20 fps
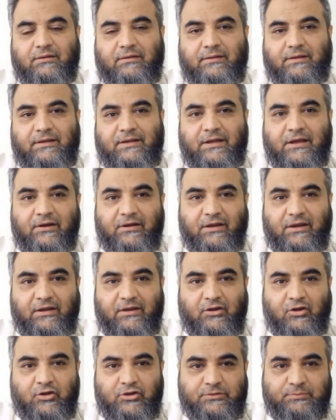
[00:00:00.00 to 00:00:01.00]
in her
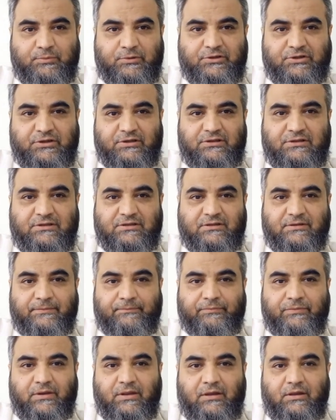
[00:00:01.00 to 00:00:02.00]
hospitals
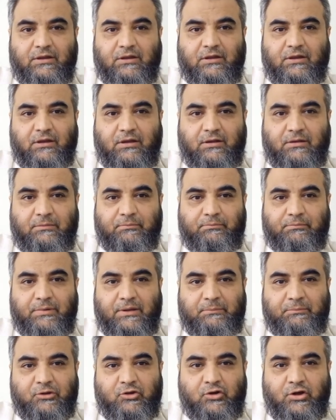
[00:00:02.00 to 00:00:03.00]

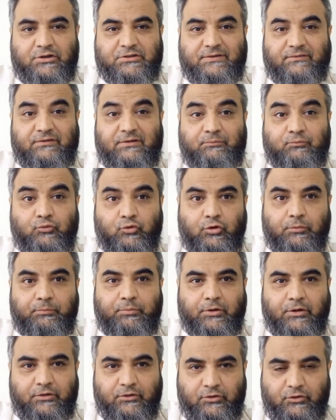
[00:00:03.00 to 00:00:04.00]
because of the poor
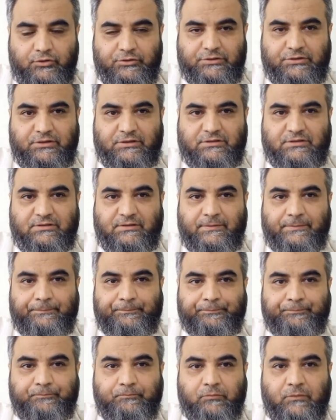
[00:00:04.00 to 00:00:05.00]
prognosis.
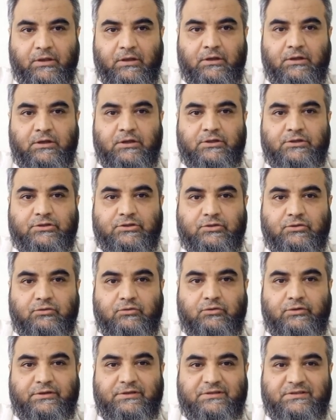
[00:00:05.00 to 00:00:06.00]

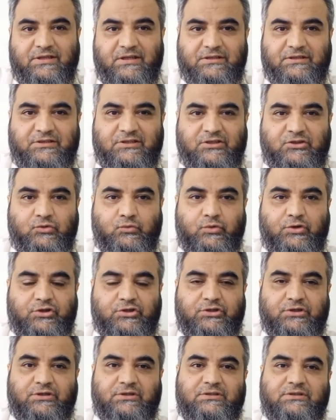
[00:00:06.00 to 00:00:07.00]
So in such
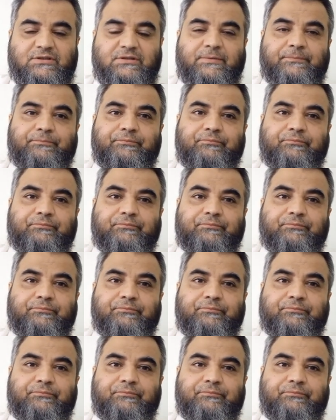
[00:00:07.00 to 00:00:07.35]
situations,